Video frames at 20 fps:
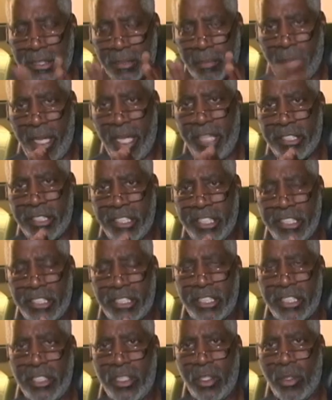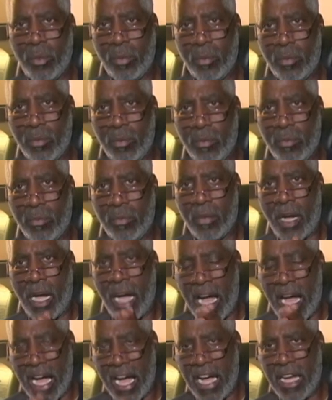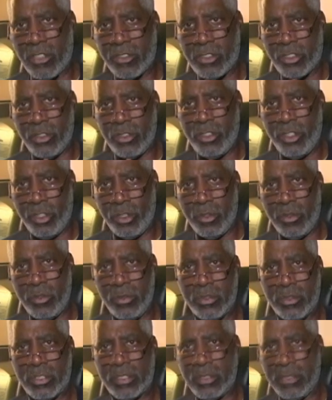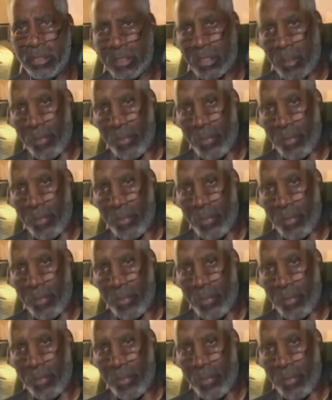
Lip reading: pay attention to how to use the